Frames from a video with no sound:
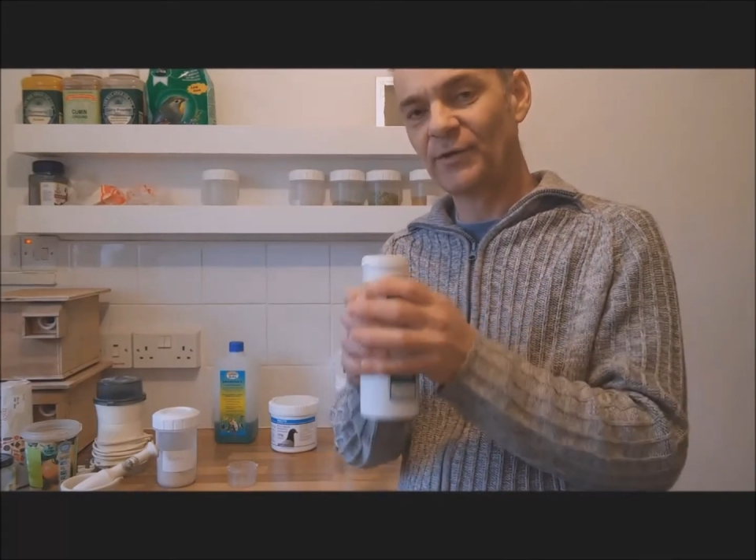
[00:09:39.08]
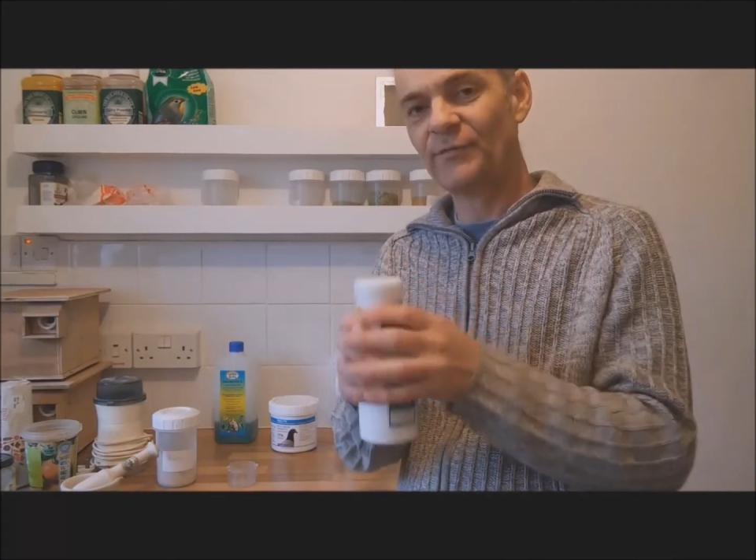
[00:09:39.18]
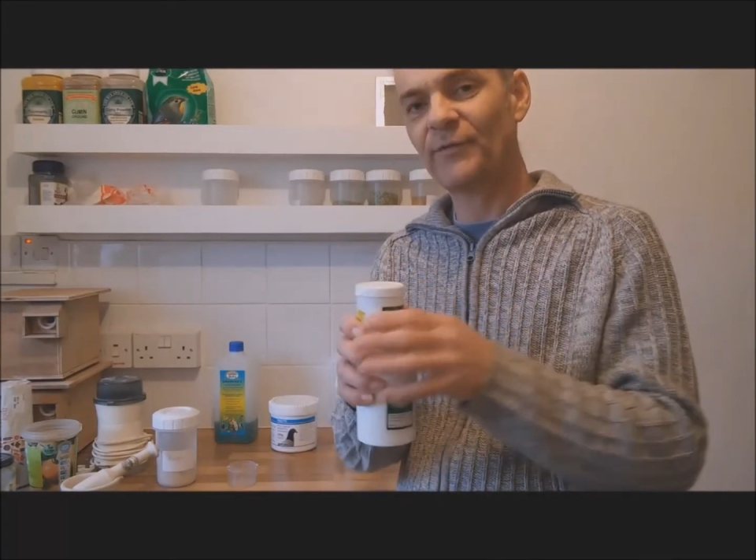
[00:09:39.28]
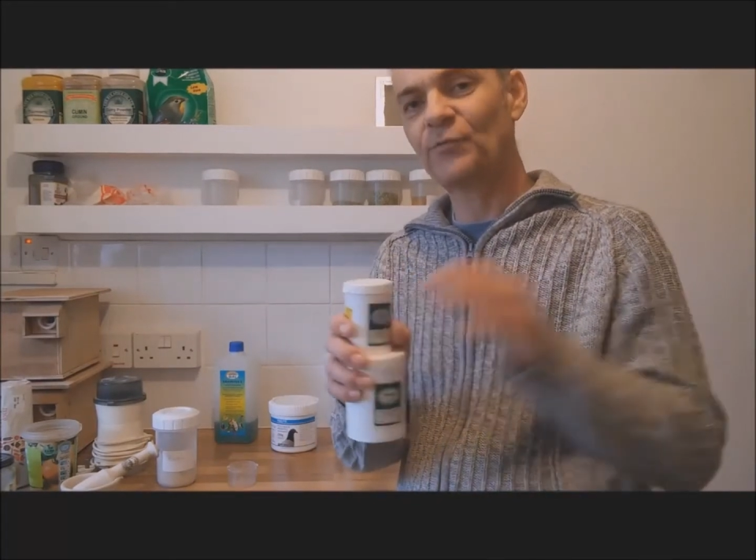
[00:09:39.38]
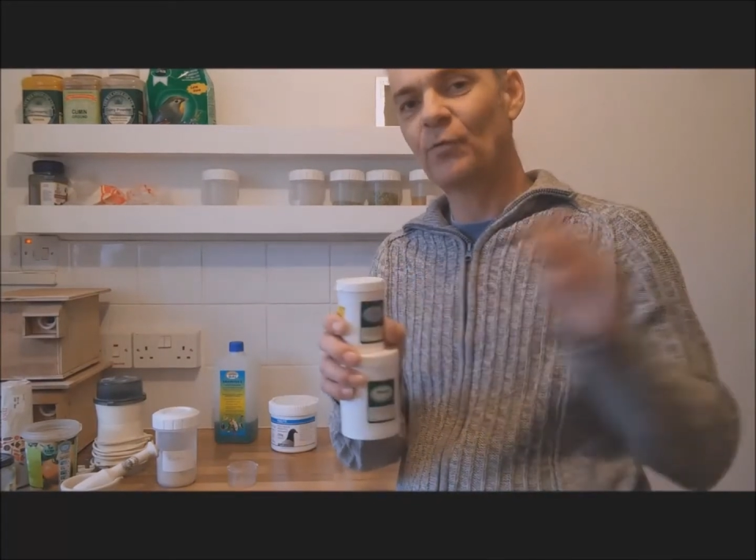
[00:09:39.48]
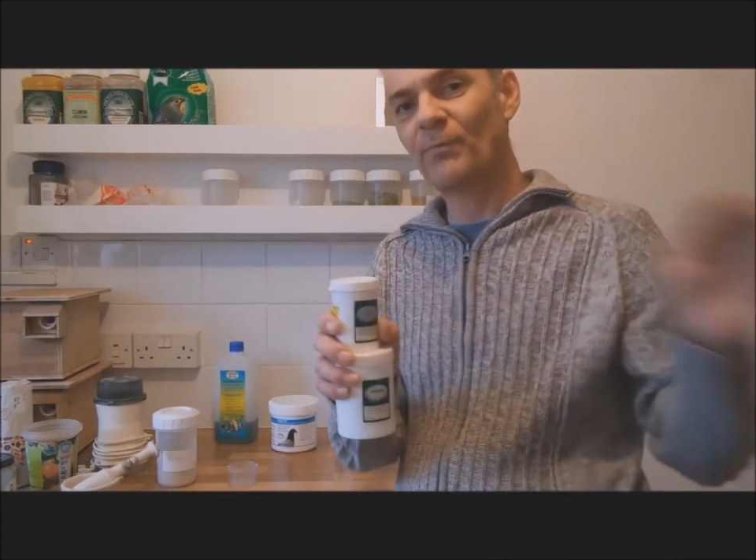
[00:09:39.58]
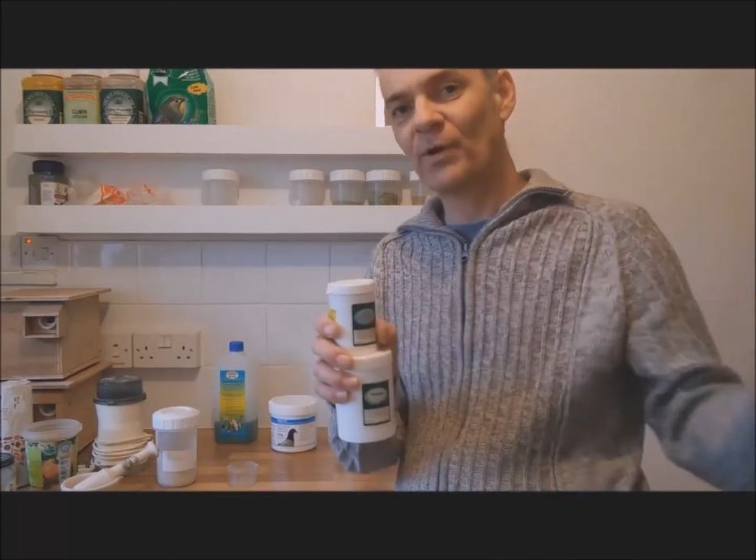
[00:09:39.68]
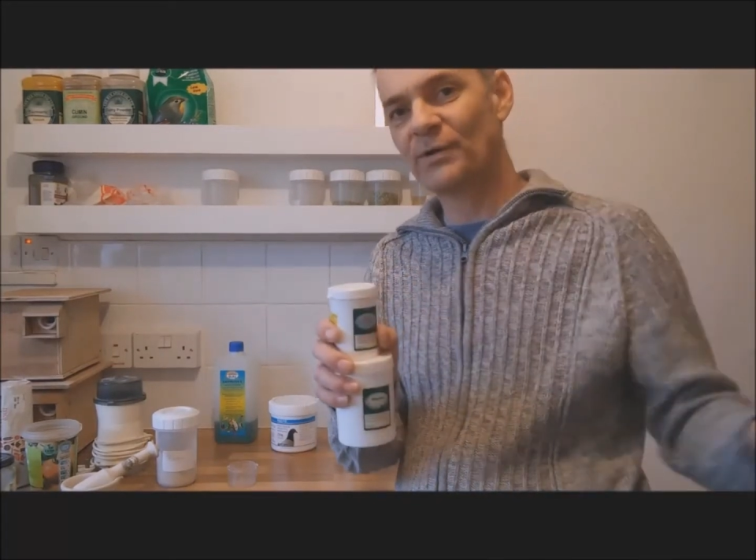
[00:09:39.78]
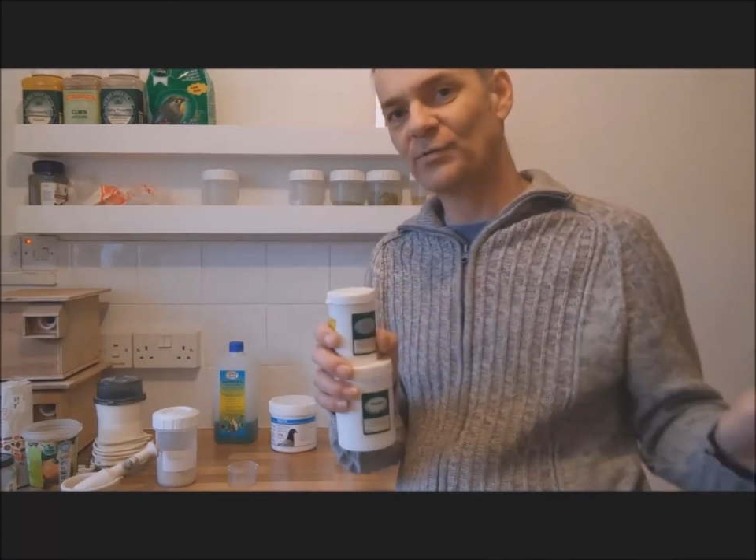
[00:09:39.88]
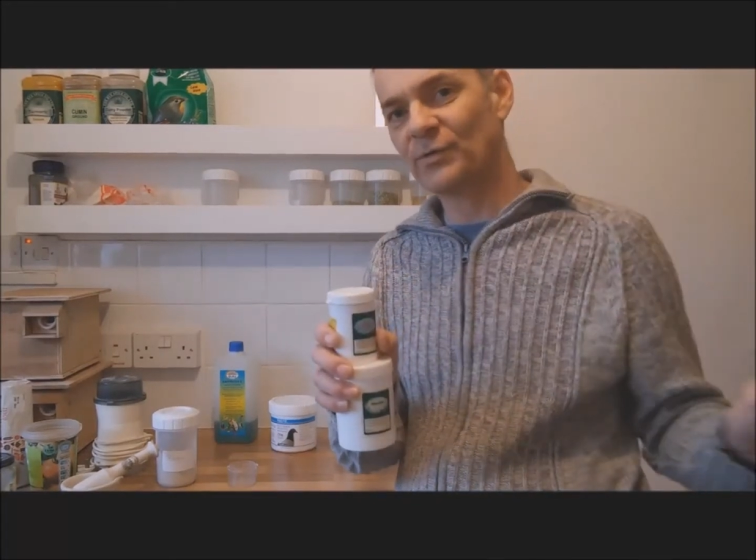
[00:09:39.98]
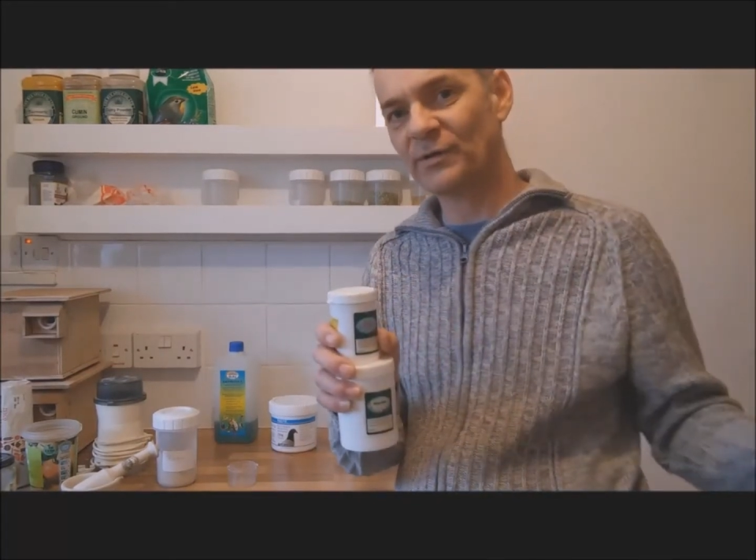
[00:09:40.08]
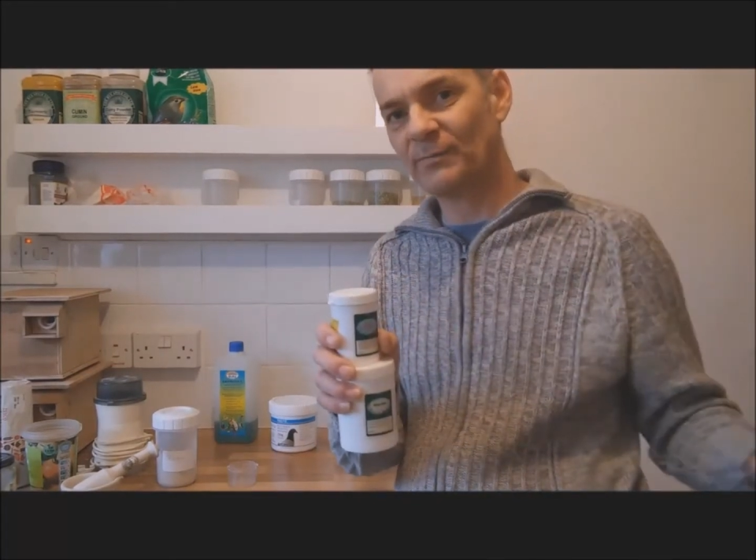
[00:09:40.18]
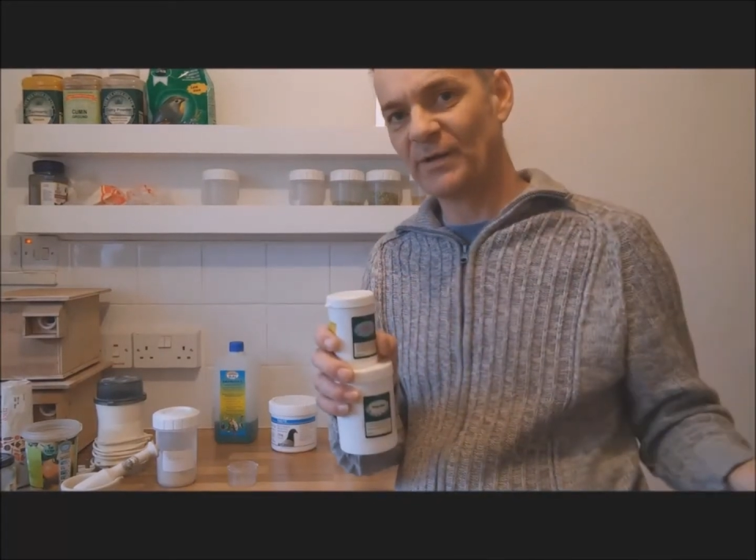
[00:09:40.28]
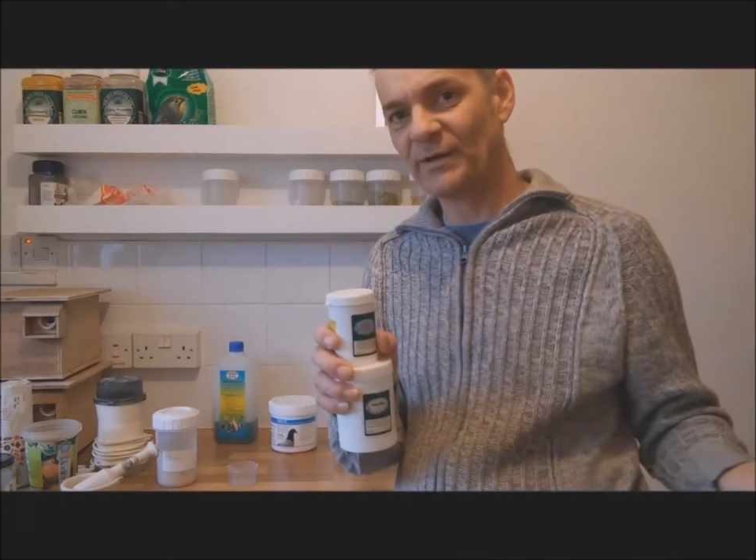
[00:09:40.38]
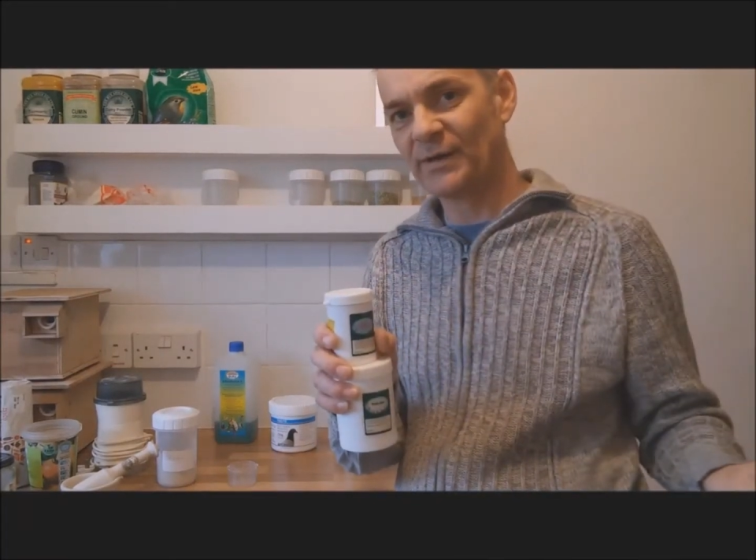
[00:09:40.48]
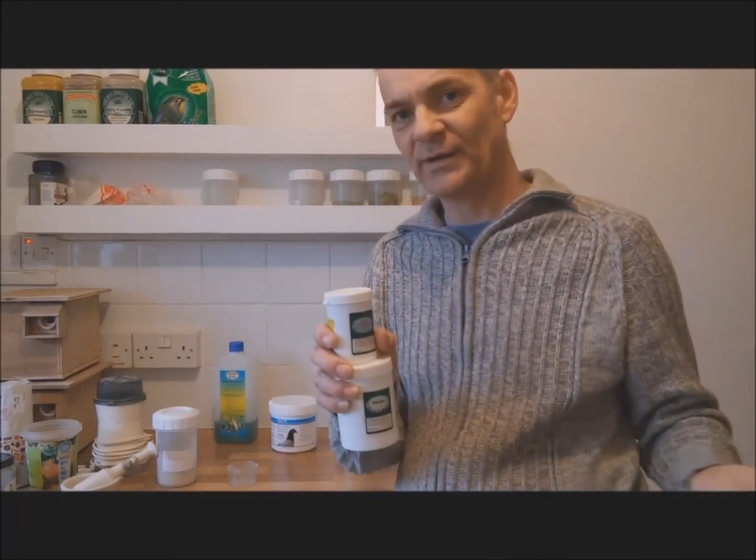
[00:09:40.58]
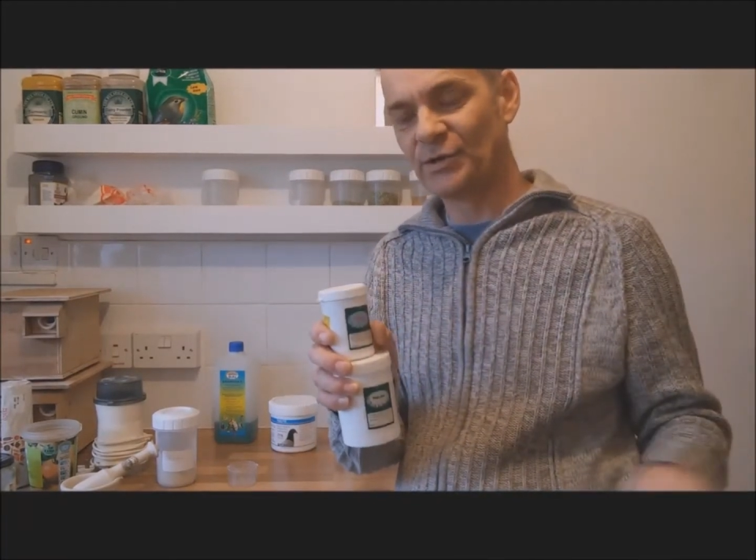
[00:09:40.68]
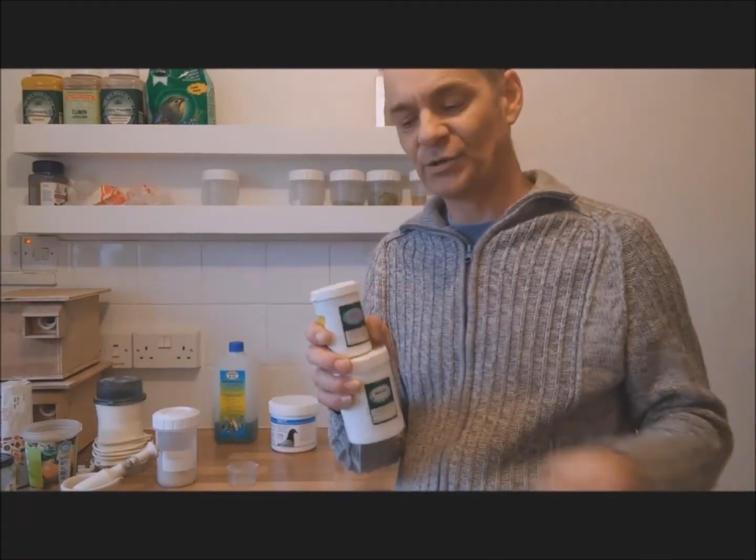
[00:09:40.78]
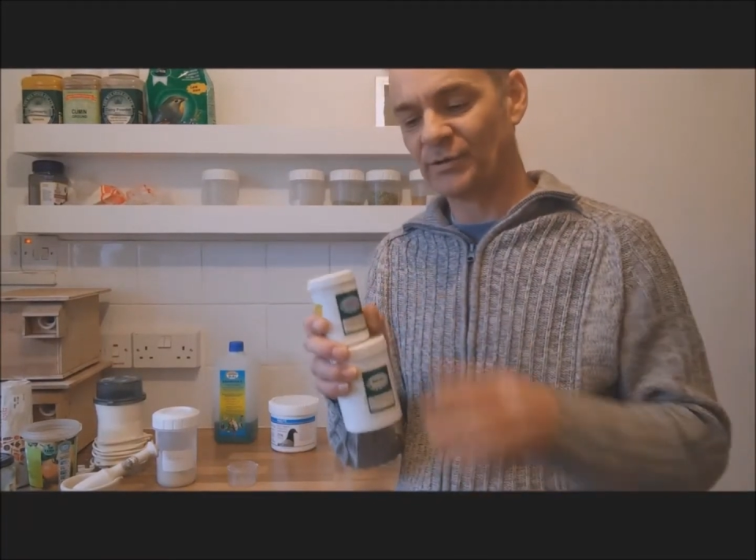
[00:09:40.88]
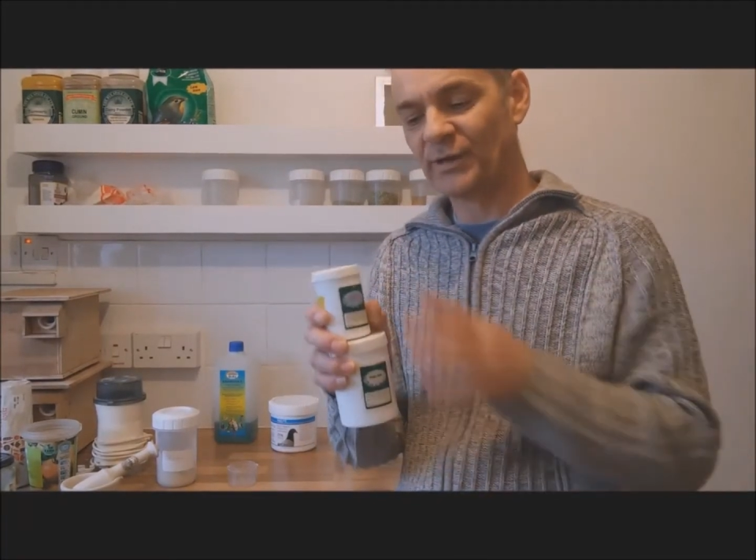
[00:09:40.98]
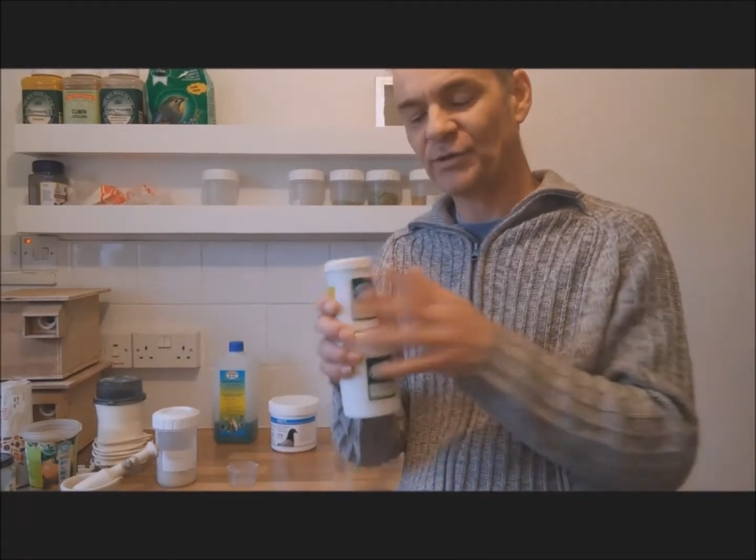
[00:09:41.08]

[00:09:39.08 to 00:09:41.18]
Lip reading: if your bird is on other medication,